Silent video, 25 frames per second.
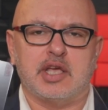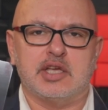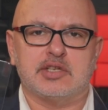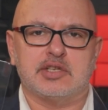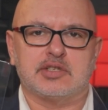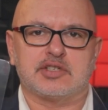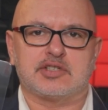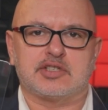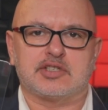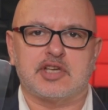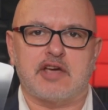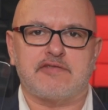here
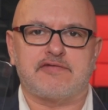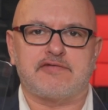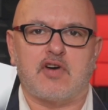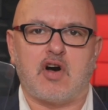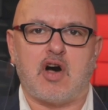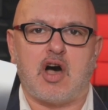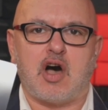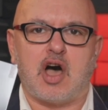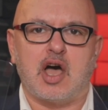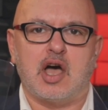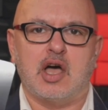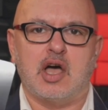is a
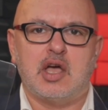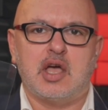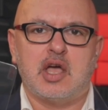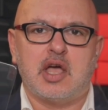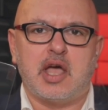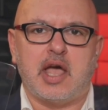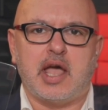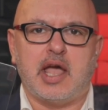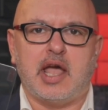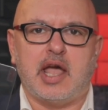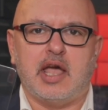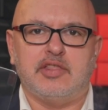sapphire,
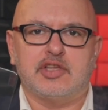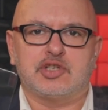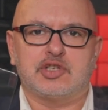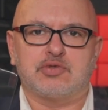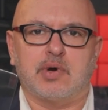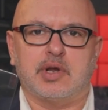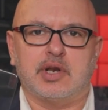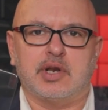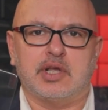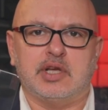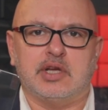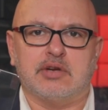and
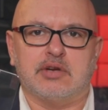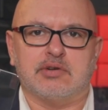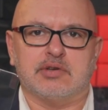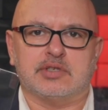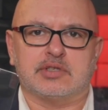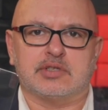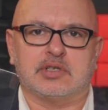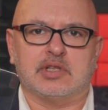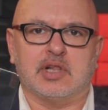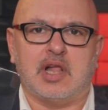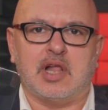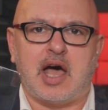this one here
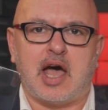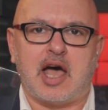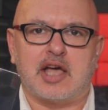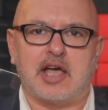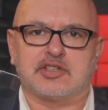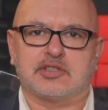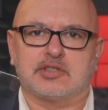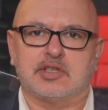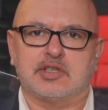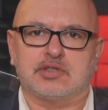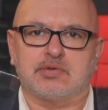is glass.